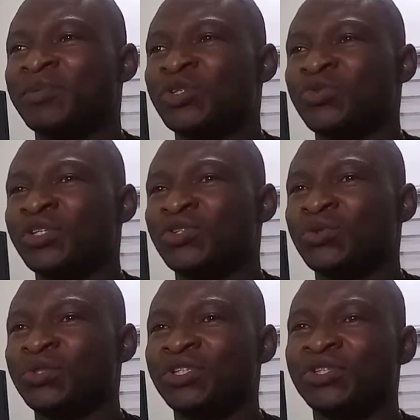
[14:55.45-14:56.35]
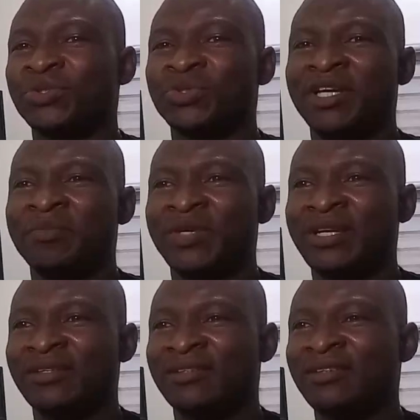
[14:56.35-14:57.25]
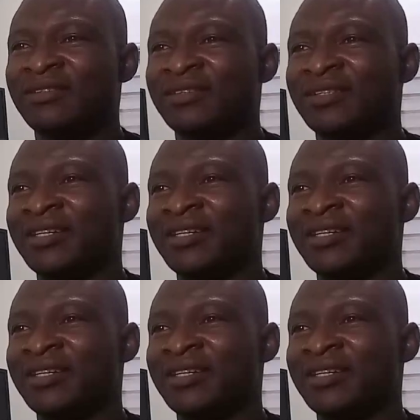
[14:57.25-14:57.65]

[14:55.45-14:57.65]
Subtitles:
between two tissue impedances,